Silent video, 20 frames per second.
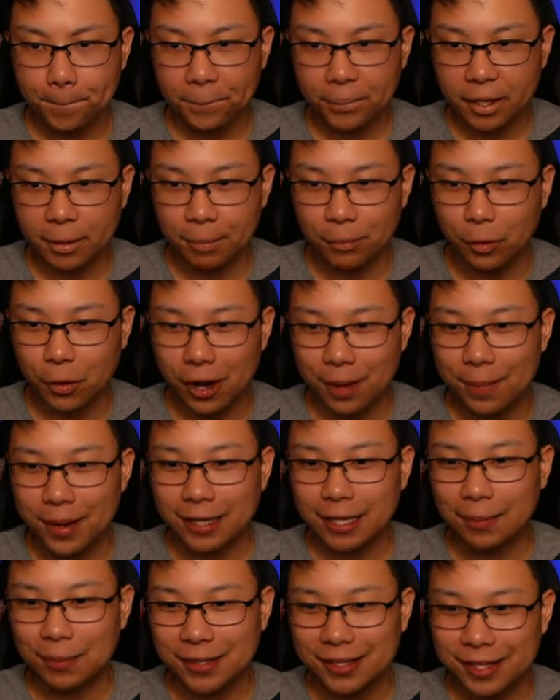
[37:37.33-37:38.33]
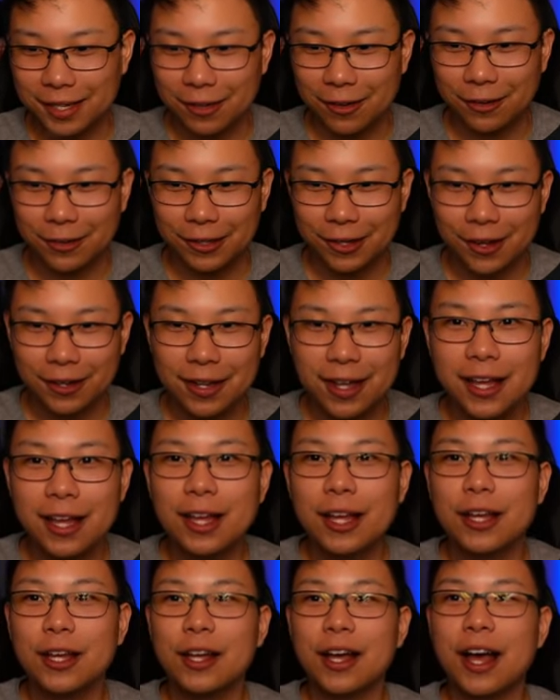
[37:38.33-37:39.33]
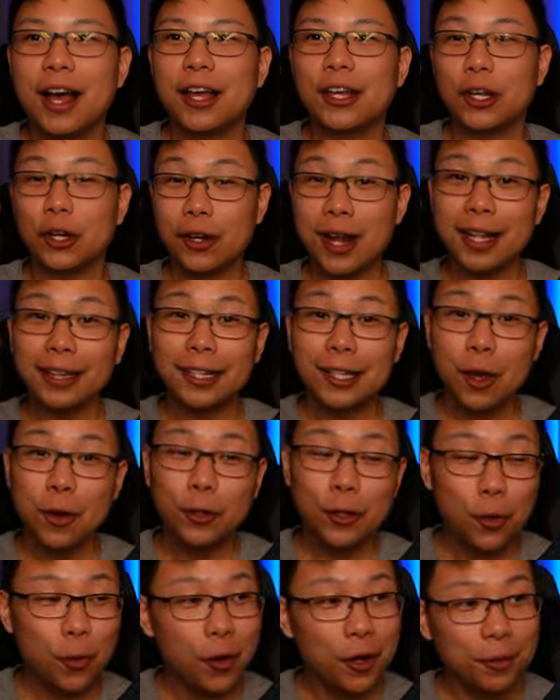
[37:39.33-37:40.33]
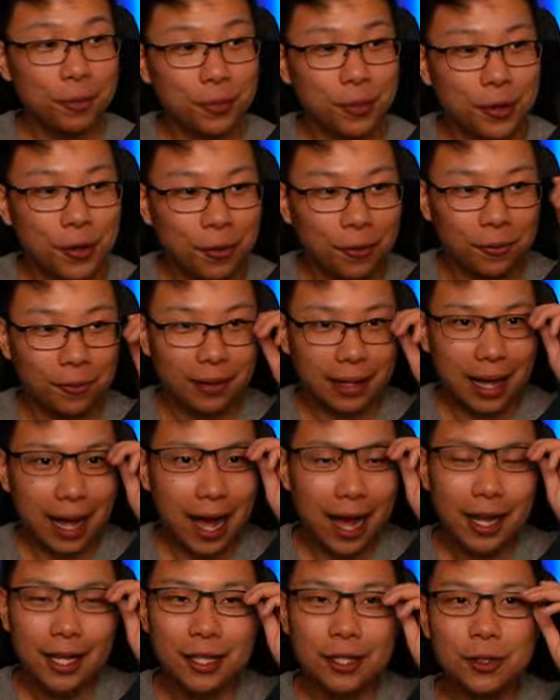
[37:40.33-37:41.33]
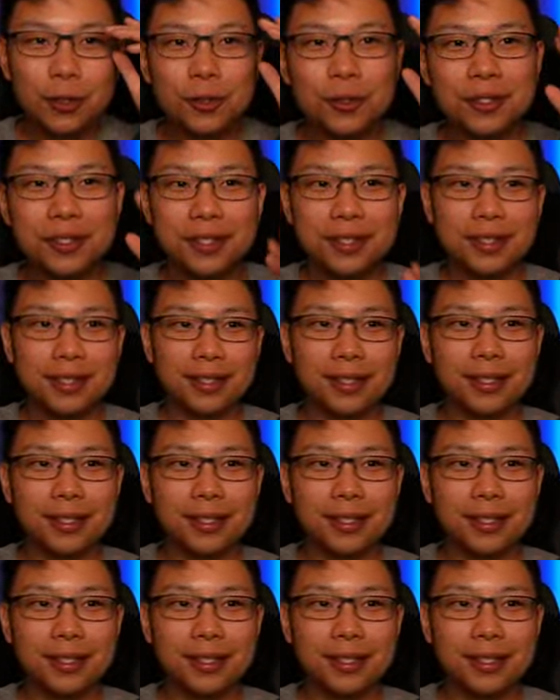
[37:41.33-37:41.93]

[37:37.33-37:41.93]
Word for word: Boy, I made that mistake early on. You're not the only one, bro. I used...